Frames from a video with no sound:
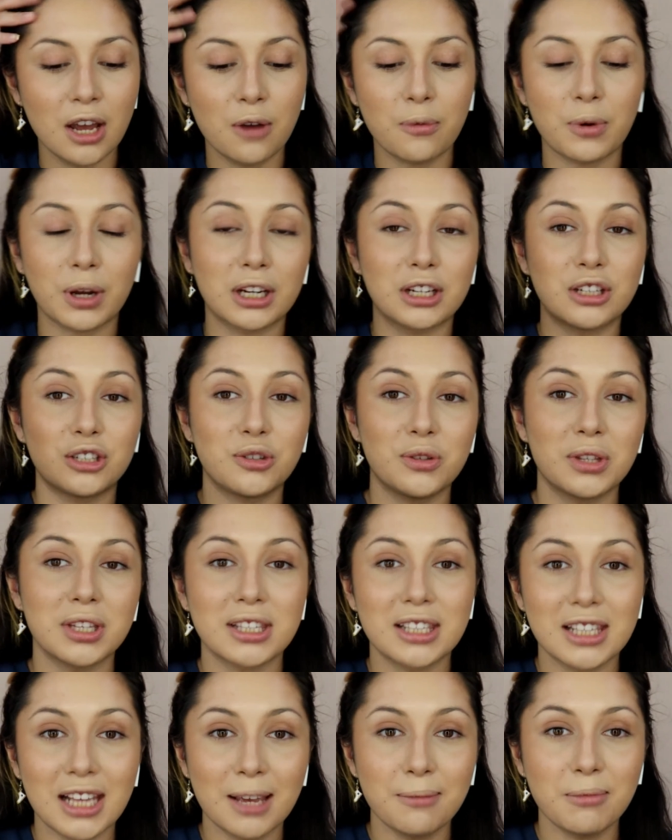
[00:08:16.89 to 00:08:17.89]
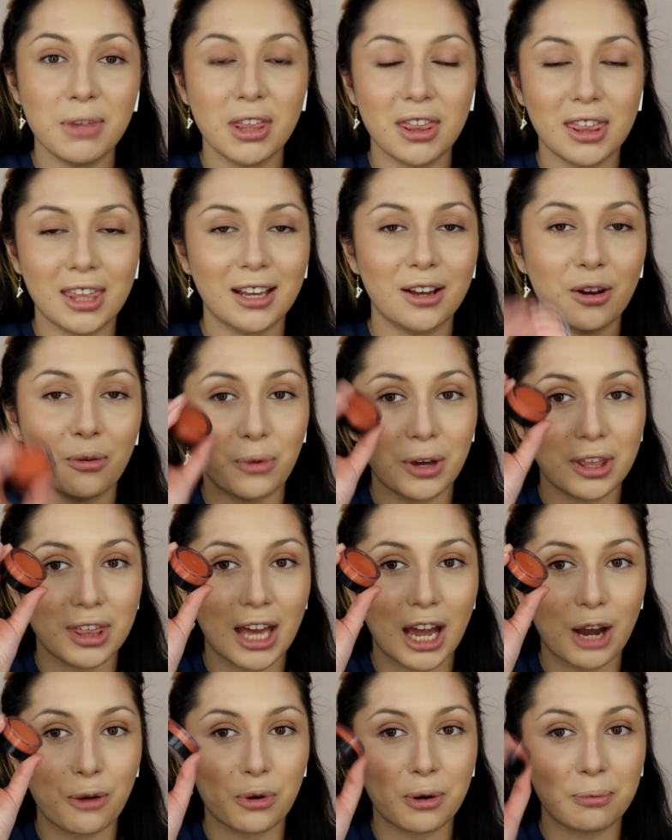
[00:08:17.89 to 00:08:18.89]
We're gonna do the same thing with
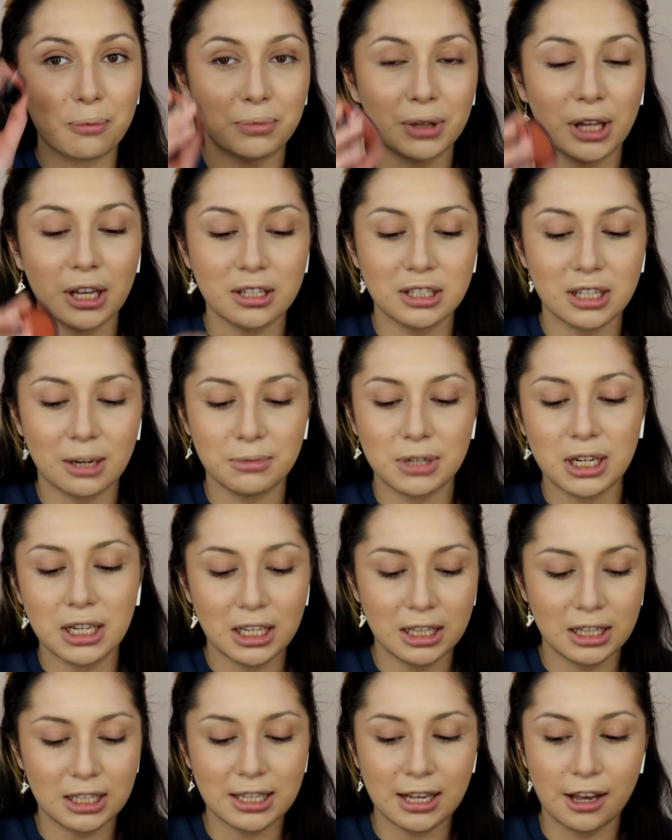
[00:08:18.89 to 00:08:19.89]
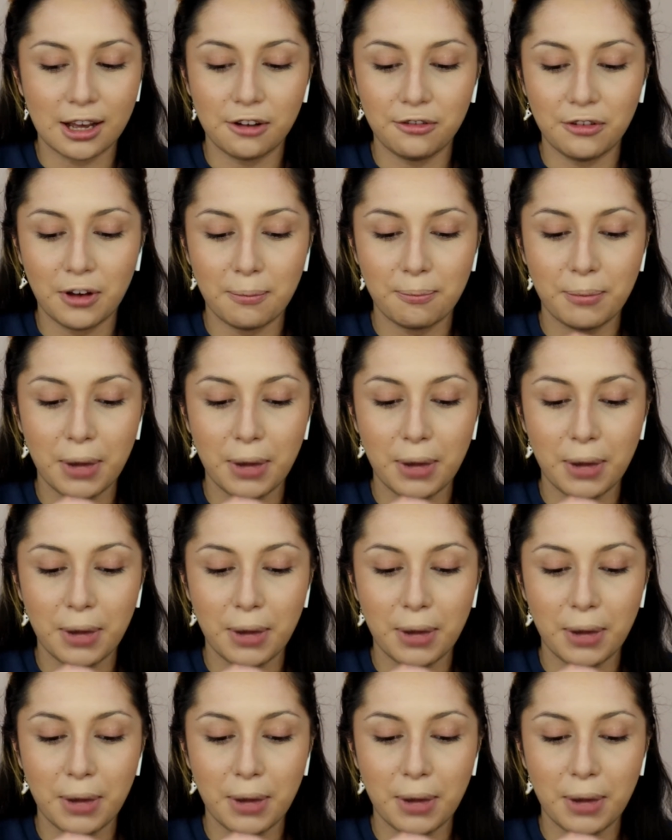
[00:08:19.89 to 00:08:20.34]
our blush. I'm taking this e.l.f.